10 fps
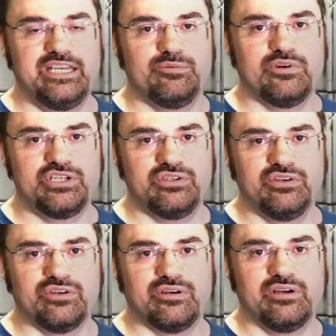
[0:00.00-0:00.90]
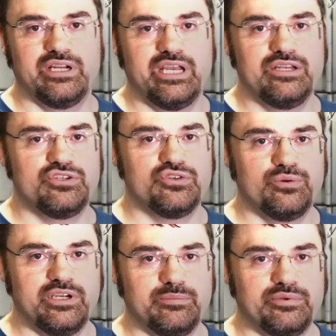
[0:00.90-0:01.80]
inrushing current and
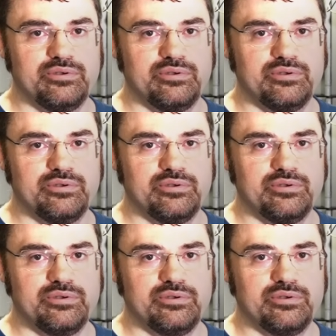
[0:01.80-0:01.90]
trip.